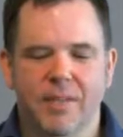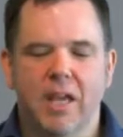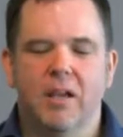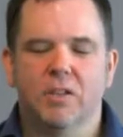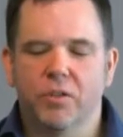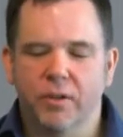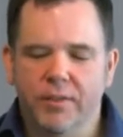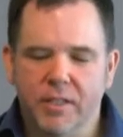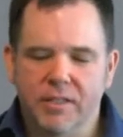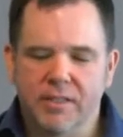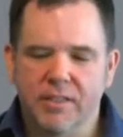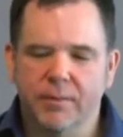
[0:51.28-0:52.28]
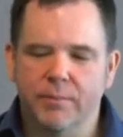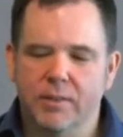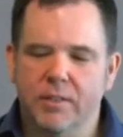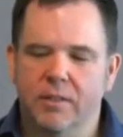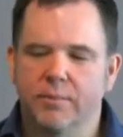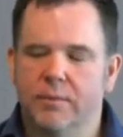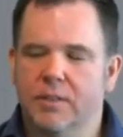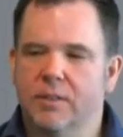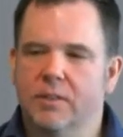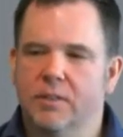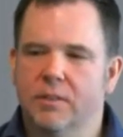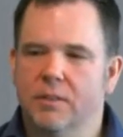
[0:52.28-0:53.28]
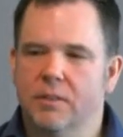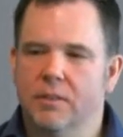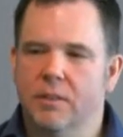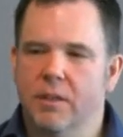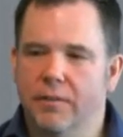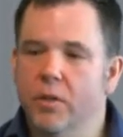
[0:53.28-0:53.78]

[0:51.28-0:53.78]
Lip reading: So if the symptoms, if